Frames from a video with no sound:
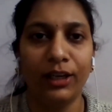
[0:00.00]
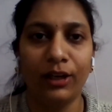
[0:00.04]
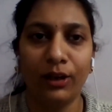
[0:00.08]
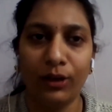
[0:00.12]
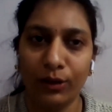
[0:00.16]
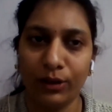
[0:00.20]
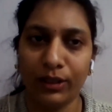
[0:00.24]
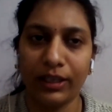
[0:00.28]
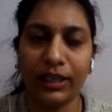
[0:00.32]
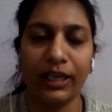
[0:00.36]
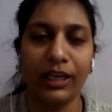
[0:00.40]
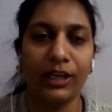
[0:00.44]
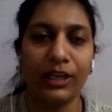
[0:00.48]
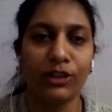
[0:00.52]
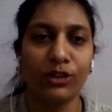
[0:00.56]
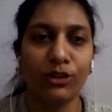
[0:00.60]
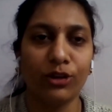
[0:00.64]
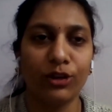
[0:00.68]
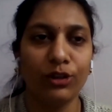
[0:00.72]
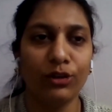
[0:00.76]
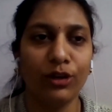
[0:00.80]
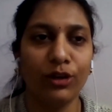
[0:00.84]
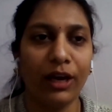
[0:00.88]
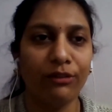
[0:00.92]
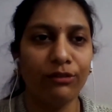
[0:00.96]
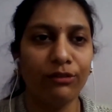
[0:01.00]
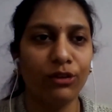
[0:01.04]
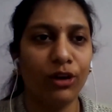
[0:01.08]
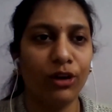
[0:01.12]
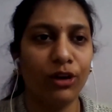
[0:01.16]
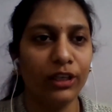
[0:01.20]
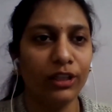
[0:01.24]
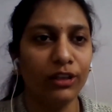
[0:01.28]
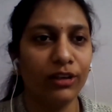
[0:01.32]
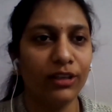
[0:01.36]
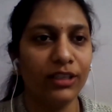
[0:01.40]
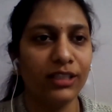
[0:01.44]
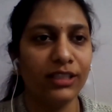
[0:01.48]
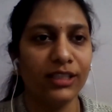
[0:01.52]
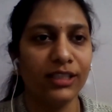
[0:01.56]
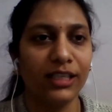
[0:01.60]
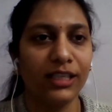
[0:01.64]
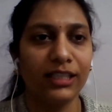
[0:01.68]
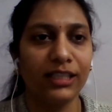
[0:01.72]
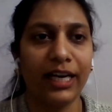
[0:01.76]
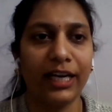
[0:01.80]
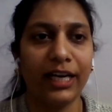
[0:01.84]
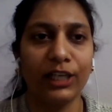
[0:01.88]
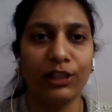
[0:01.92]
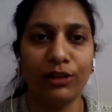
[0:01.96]
Okay, so you have got your
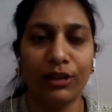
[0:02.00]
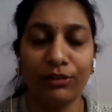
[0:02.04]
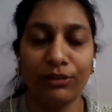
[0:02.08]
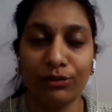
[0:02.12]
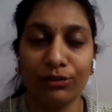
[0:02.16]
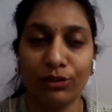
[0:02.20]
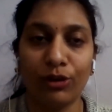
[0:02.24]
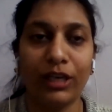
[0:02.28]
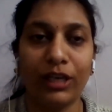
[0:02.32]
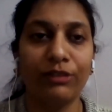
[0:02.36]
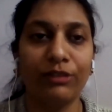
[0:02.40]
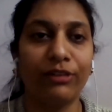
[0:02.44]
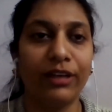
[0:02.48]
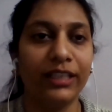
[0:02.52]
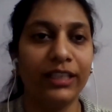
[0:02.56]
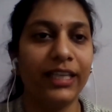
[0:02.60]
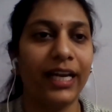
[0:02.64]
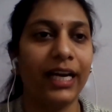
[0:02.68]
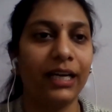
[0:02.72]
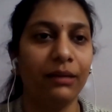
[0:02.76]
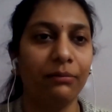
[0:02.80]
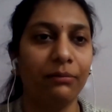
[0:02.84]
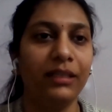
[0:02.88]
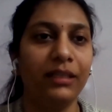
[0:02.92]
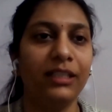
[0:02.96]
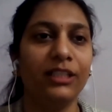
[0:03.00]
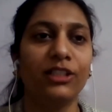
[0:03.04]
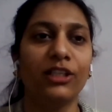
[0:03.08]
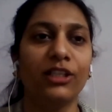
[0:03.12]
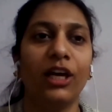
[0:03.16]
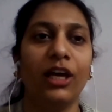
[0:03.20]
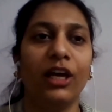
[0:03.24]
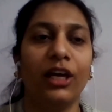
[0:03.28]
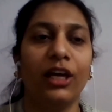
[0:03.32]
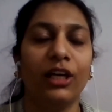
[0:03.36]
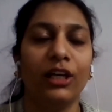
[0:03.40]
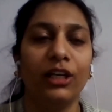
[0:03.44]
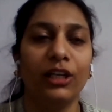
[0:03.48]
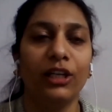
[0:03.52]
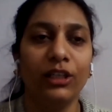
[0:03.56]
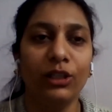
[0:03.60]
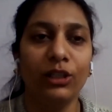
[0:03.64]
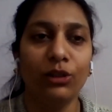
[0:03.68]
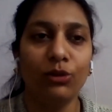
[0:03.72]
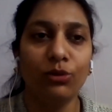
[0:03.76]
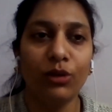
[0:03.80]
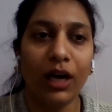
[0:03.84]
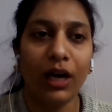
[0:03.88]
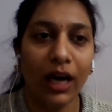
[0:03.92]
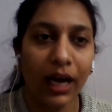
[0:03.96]
result that you have qualified. That means
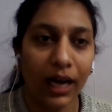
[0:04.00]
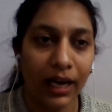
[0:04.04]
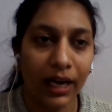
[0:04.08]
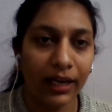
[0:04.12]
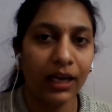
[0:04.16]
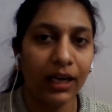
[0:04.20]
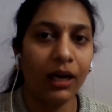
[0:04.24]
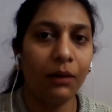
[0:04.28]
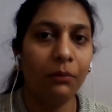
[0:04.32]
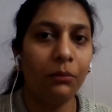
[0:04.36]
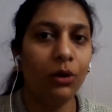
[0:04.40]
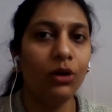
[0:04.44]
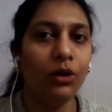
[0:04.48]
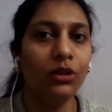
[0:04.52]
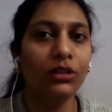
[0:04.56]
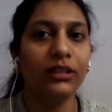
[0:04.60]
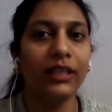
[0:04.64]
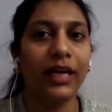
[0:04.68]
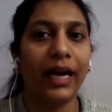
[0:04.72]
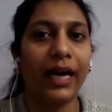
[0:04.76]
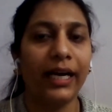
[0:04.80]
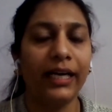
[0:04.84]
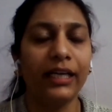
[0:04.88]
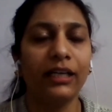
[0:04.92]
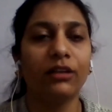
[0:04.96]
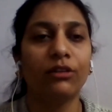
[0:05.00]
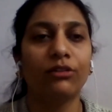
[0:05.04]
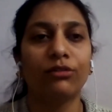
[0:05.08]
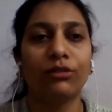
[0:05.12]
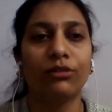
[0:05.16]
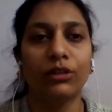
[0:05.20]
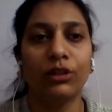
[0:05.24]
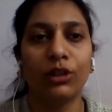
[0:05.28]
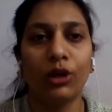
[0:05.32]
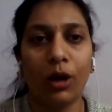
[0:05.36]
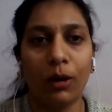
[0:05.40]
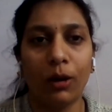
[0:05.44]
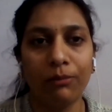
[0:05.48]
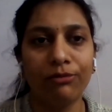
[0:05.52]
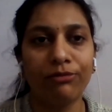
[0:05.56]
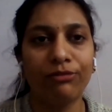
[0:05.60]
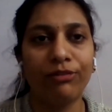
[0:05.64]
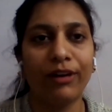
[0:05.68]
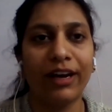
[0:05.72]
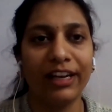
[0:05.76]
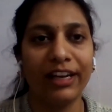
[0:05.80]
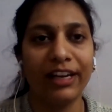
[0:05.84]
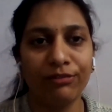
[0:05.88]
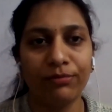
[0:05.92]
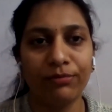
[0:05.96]
you are among that top
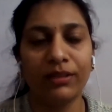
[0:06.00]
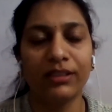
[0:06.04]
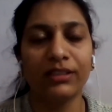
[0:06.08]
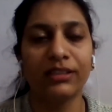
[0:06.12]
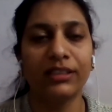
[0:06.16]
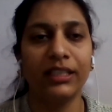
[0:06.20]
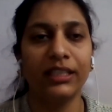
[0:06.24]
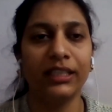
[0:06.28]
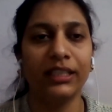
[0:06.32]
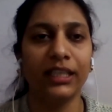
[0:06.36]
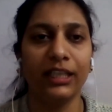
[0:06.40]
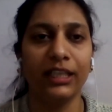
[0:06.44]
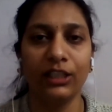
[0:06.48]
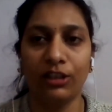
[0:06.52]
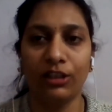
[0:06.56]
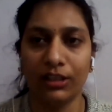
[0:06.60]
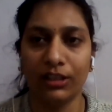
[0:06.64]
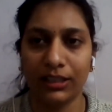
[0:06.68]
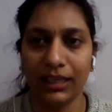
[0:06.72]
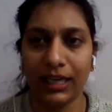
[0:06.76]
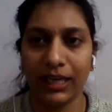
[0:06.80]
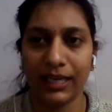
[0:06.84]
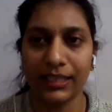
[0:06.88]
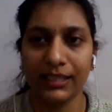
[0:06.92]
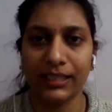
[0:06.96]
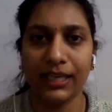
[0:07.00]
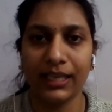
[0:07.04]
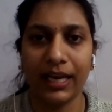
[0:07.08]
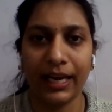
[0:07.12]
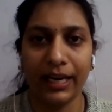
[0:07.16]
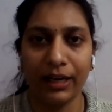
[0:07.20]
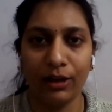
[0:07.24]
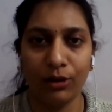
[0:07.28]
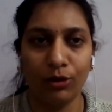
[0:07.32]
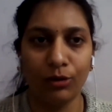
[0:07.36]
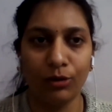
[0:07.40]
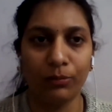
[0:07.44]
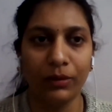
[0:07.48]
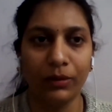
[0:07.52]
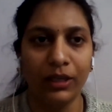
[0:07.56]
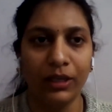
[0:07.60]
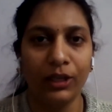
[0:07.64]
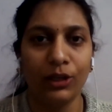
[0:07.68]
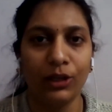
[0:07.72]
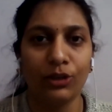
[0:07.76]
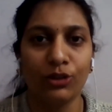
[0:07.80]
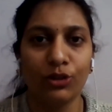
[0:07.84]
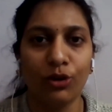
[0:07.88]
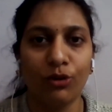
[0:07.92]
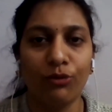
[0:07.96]
5% in your class, I hope.
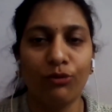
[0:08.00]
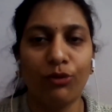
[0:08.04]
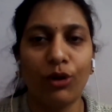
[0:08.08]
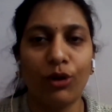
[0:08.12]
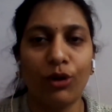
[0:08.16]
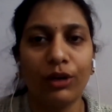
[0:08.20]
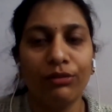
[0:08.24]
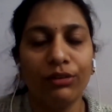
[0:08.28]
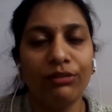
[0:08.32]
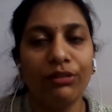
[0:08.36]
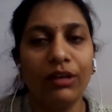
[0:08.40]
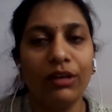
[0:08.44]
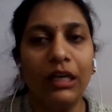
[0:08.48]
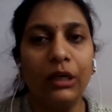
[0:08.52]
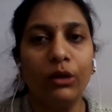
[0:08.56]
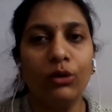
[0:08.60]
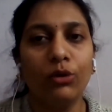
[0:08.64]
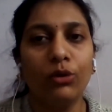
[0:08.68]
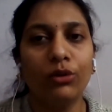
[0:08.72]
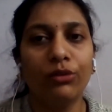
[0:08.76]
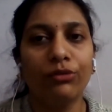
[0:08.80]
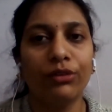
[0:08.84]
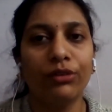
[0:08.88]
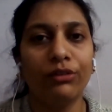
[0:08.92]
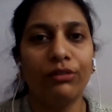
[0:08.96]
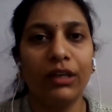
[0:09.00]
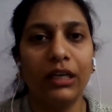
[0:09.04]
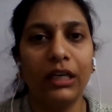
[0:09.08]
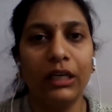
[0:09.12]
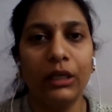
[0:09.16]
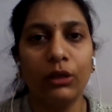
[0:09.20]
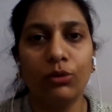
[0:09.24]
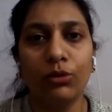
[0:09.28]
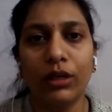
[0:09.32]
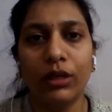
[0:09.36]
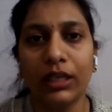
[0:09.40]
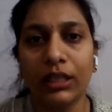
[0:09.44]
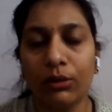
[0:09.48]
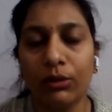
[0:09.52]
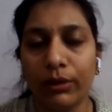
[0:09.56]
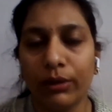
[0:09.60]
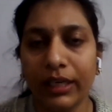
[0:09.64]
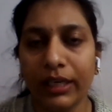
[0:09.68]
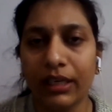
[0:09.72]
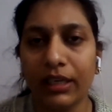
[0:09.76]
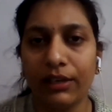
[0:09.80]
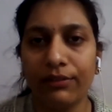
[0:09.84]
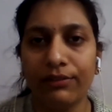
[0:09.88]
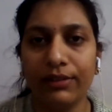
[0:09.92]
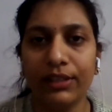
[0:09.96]
So what we will do a
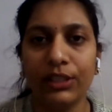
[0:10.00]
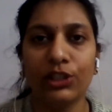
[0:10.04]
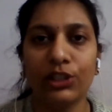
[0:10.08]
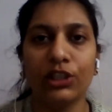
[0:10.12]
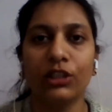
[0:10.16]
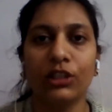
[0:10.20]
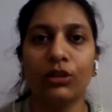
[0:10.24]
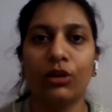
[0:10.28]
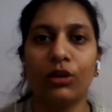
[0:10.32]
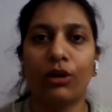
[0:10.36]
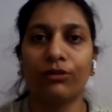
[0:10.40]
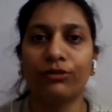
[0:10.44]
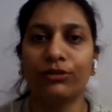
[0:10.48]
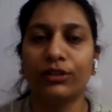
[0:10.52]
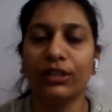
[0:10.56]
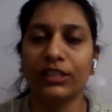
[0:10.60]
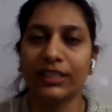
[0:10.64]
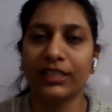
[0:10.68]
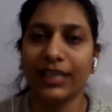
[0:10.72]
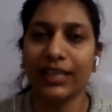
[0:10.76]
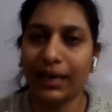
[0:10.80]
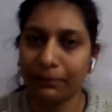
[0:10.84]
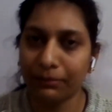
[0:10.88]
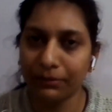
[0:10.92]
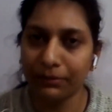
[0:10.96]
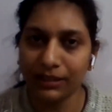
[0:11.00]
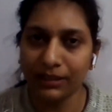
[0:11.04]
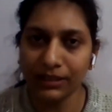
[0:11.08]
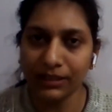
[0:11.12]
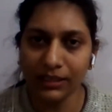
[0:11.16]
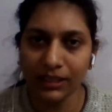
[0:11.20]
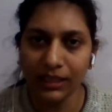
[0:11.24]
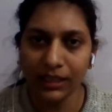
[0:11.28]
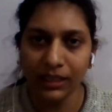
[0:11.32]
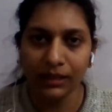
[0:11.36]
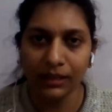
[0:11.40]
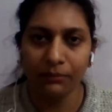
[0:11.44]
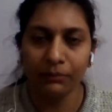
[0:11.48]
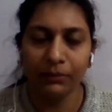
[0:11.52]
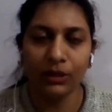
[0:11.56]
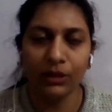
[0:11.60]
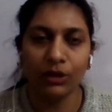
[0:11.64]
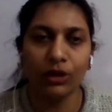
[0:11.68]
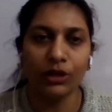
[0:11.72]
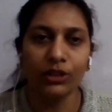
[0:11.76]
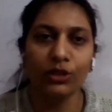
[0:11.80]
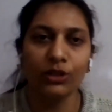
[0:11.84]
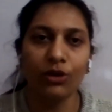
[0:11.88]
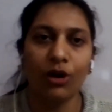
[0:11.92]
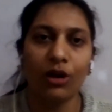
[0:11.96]
quick revision of the chapters,
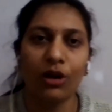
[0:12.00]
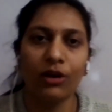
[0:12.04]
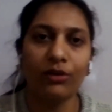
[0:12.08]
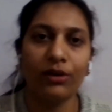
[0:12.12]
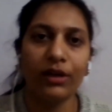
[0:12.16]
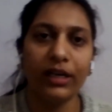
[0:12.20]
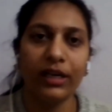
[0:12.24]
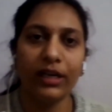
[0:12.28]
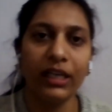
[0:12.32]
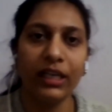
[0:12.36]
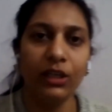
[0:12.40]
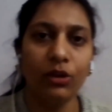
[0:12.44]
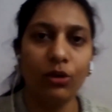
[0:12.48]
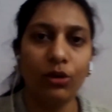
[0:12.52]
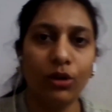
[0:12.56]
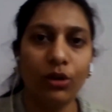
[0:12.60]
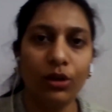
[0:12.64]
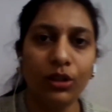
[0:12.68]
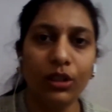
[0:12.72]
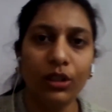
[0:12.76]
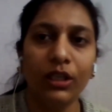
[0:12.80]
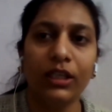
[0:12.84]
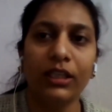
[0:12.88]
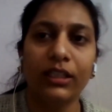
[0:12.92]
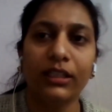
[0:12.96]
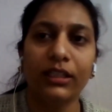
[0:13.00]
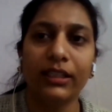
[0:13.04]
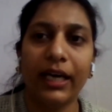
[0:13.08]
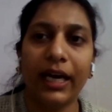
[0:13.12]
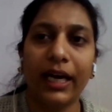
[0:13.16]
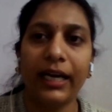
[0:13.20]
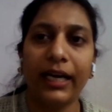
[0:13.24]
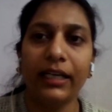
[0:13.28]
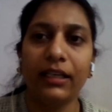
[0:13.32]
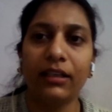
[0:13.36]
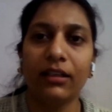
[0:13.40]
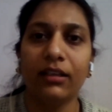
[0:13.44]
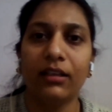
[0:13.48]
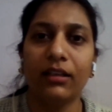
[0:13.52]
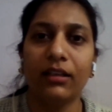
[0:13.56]
because you already know that